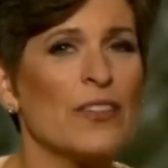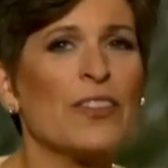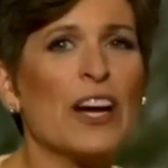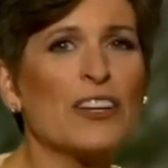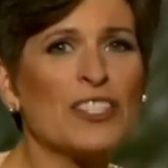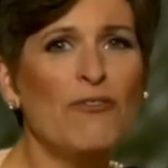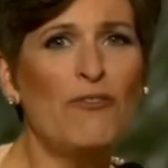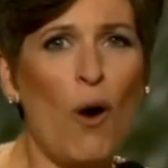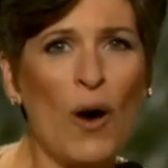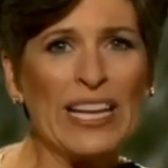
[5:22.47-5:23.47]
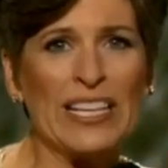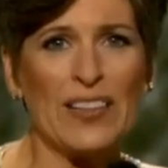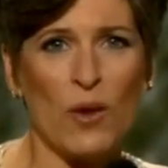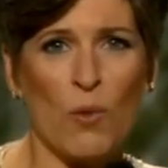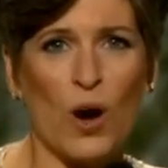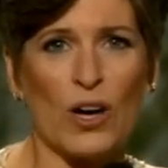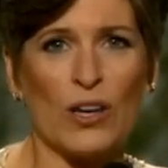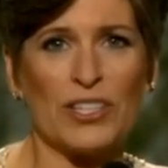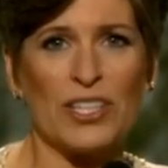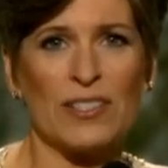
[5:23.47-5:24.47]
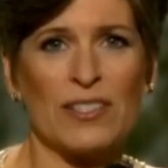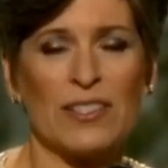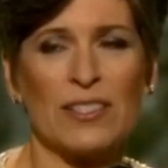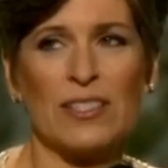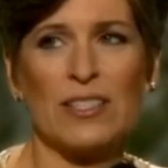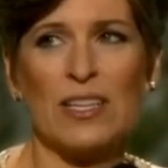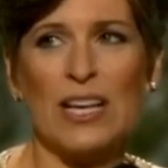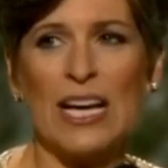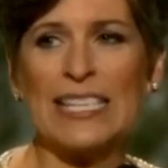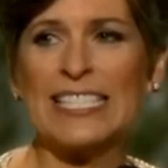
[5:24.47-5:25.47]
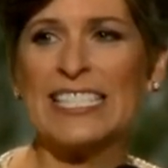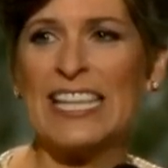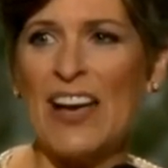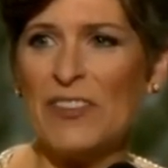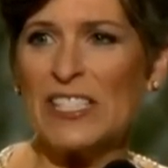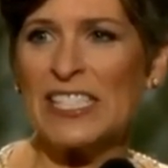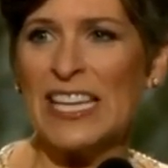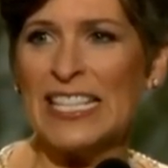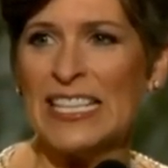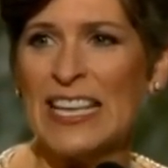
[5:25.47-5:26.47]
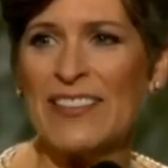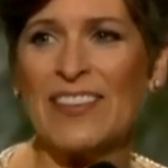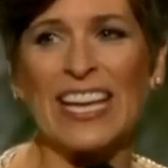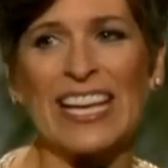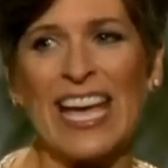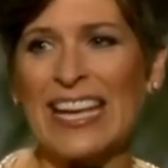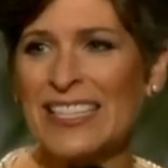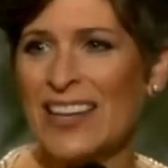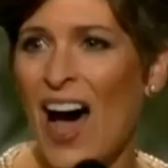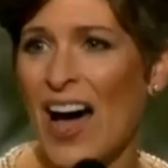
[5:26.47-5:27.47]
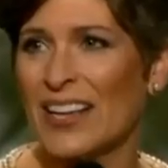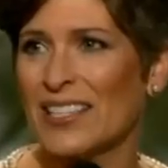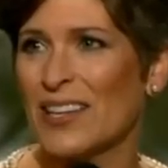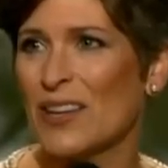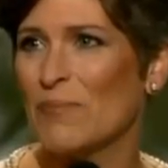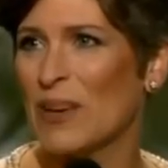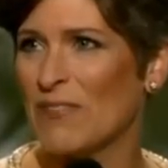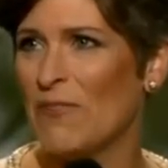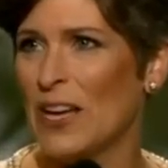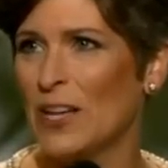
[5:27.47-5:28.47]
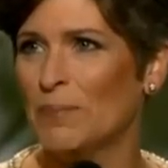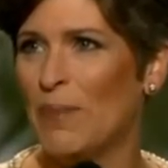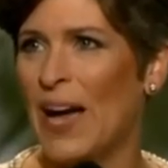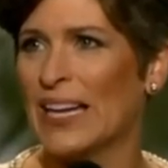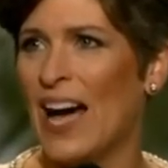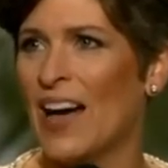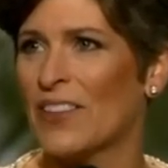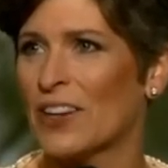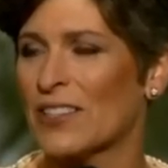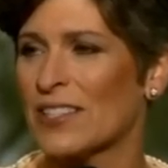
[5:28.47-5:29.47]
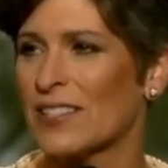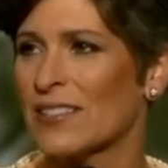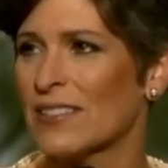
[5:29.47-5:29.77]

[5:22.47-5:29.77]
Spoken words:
There's a void in the world, a deficit that cannot be filled by others.